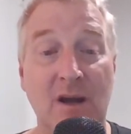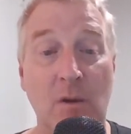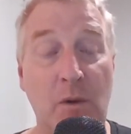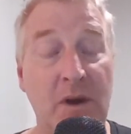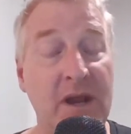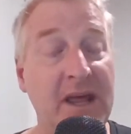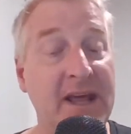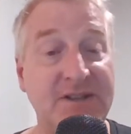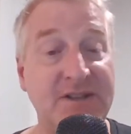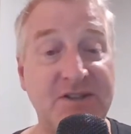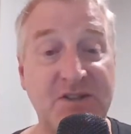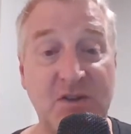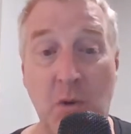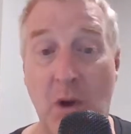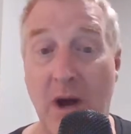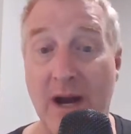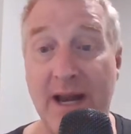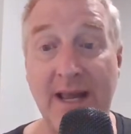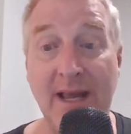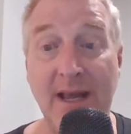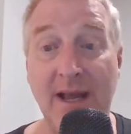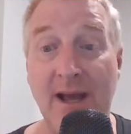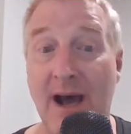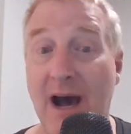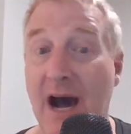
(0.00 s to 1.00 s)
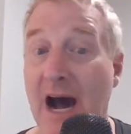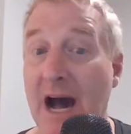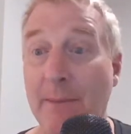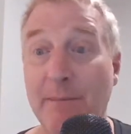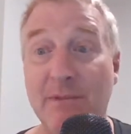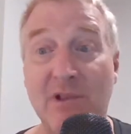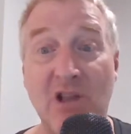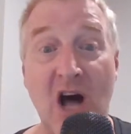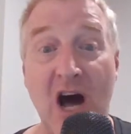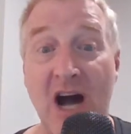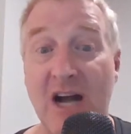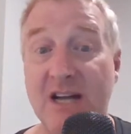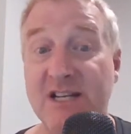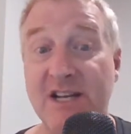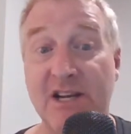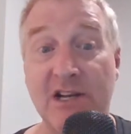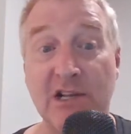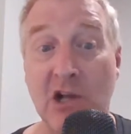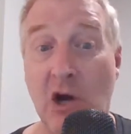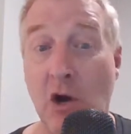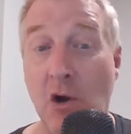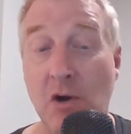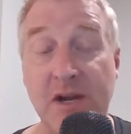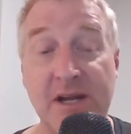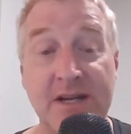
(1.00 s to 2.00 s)
when it hits 20, I'm locked and
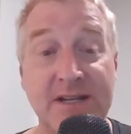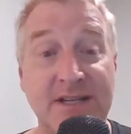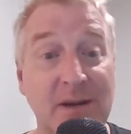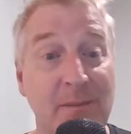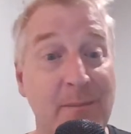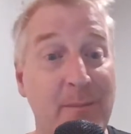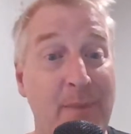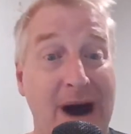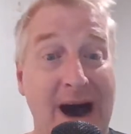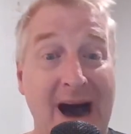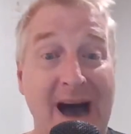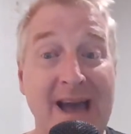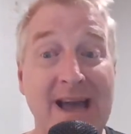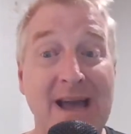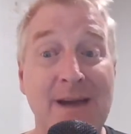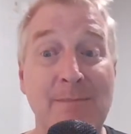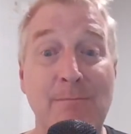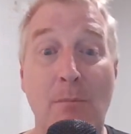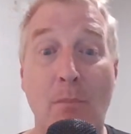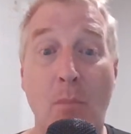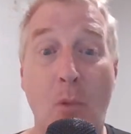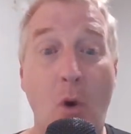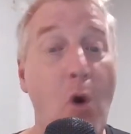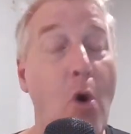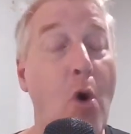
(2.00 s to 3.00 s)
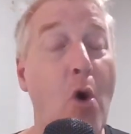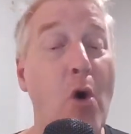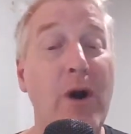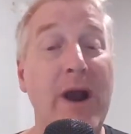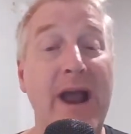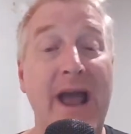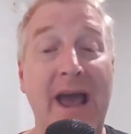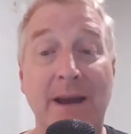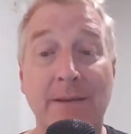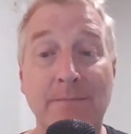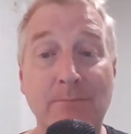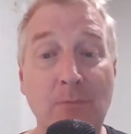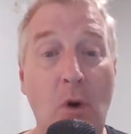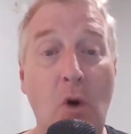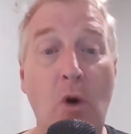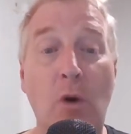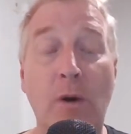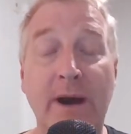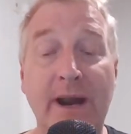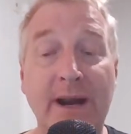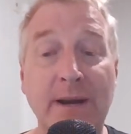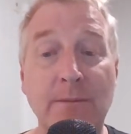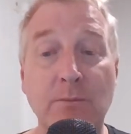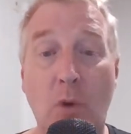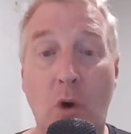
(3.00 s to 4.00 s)
loaded to buy more and
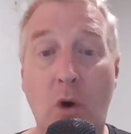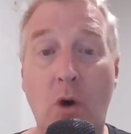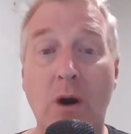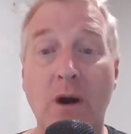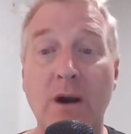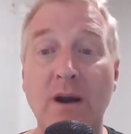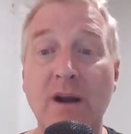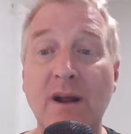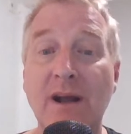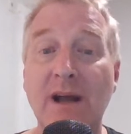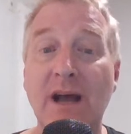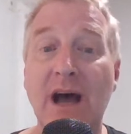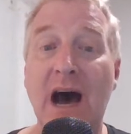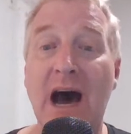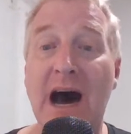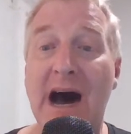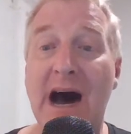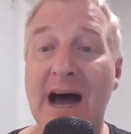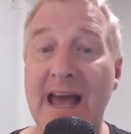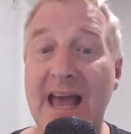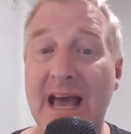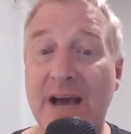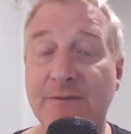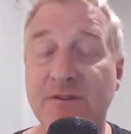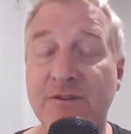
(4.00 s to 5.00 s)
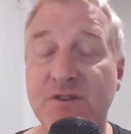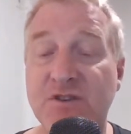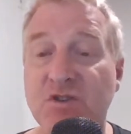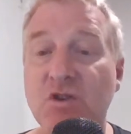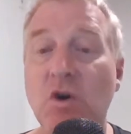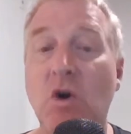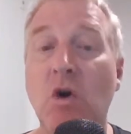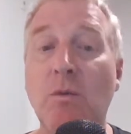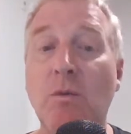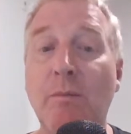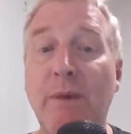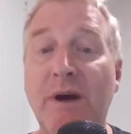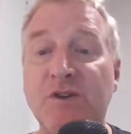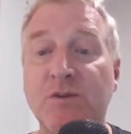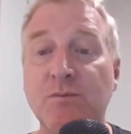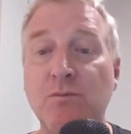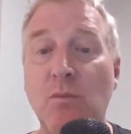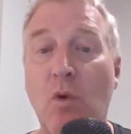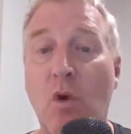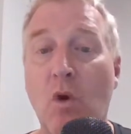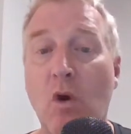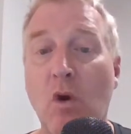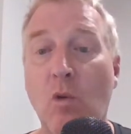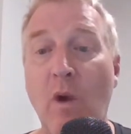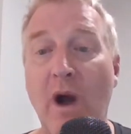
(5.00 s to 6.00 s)
more and more. I have so much
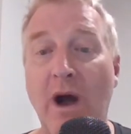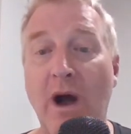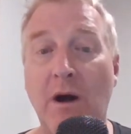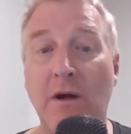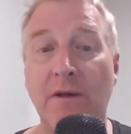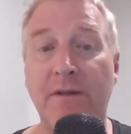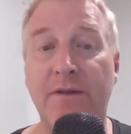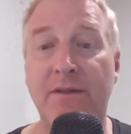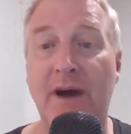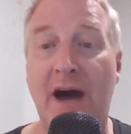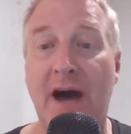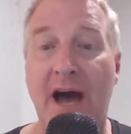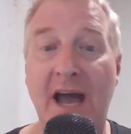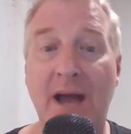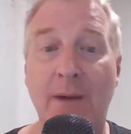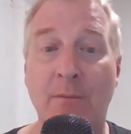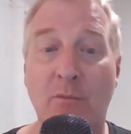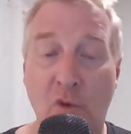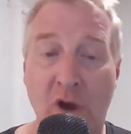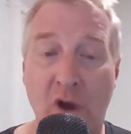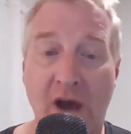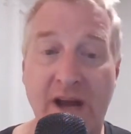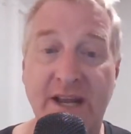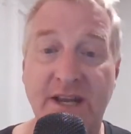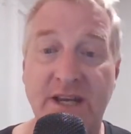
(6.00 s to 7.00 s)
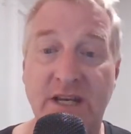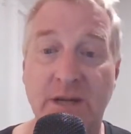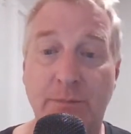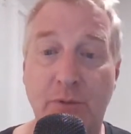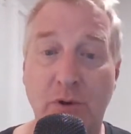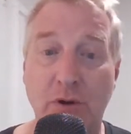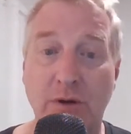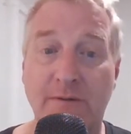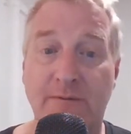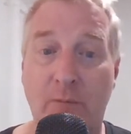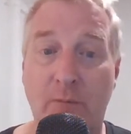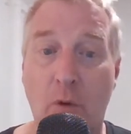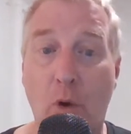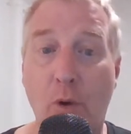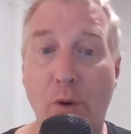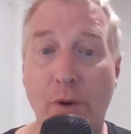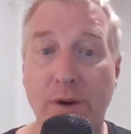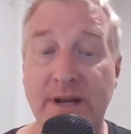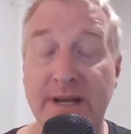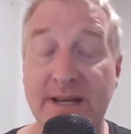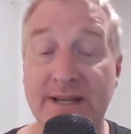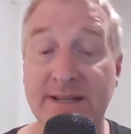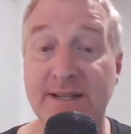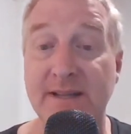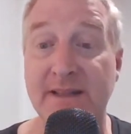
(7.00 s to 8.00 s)
more wealth I am ready to put
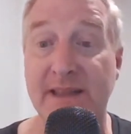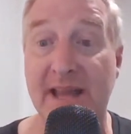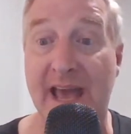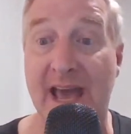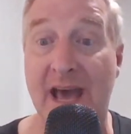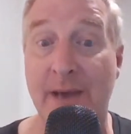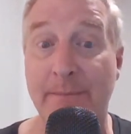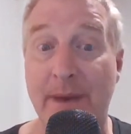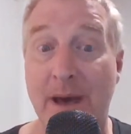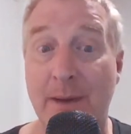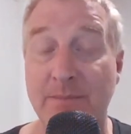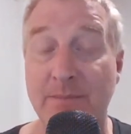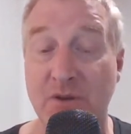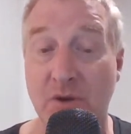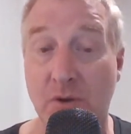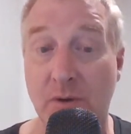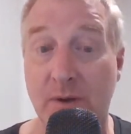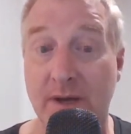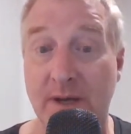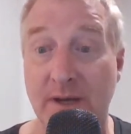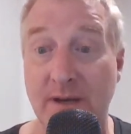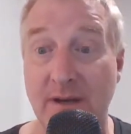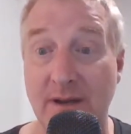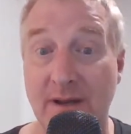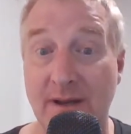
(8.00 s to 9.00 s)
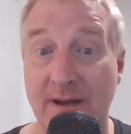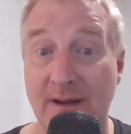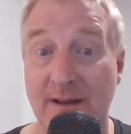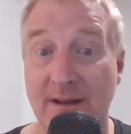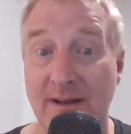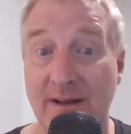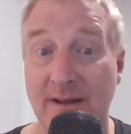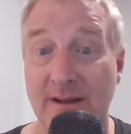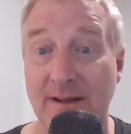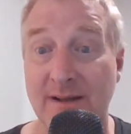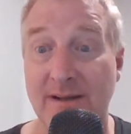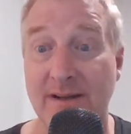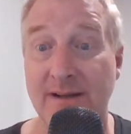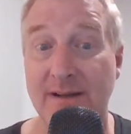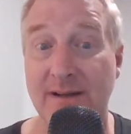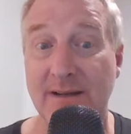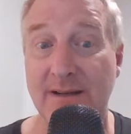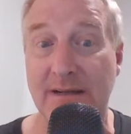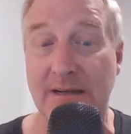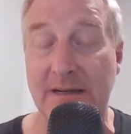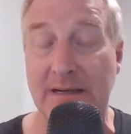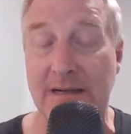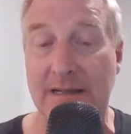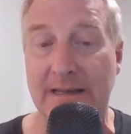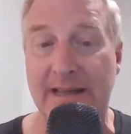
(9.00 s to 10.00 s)
forward into the MM token.
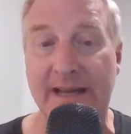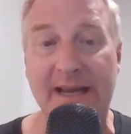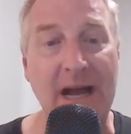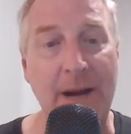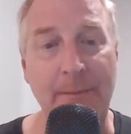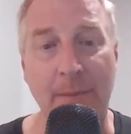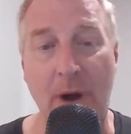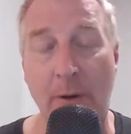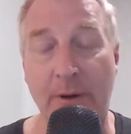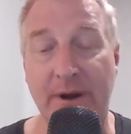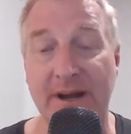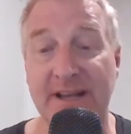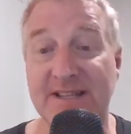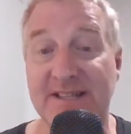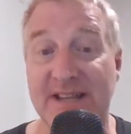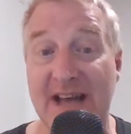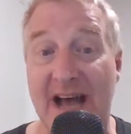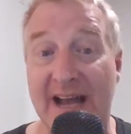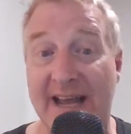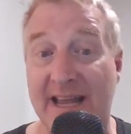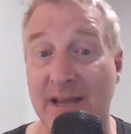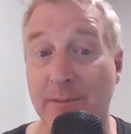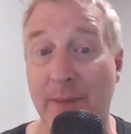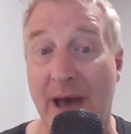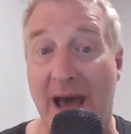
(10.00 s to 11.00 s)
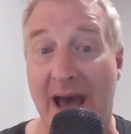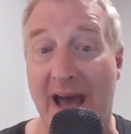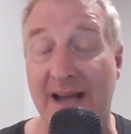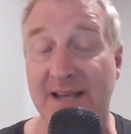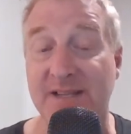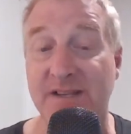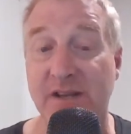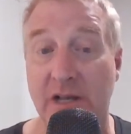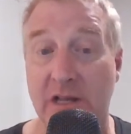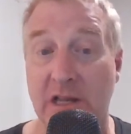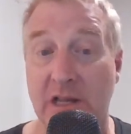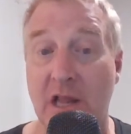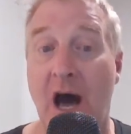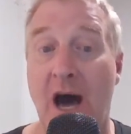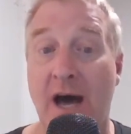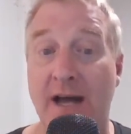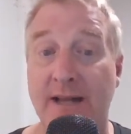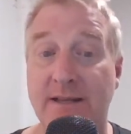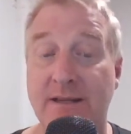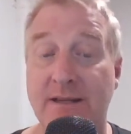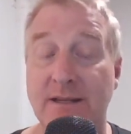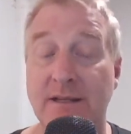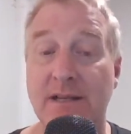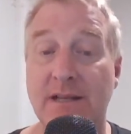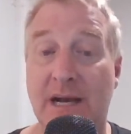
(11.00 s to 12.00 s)
Like I'm already stacking bags a
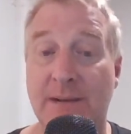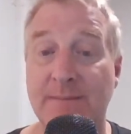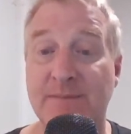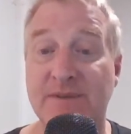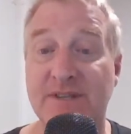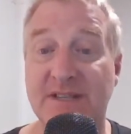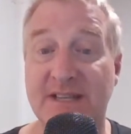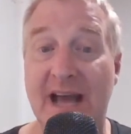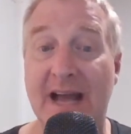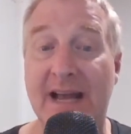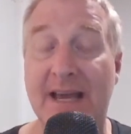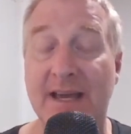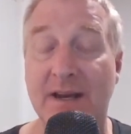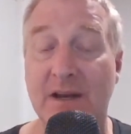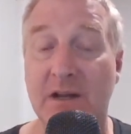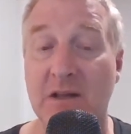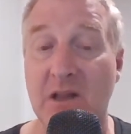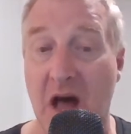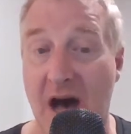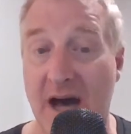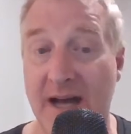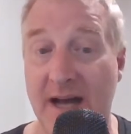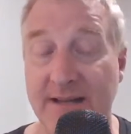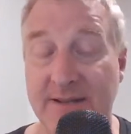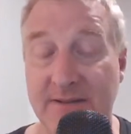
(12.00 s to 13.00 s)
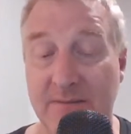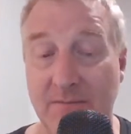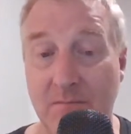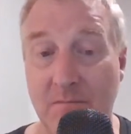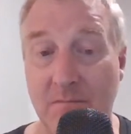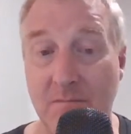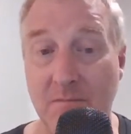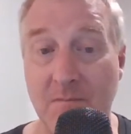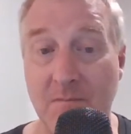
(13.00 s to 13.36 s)
lot. I'm stacking a lot.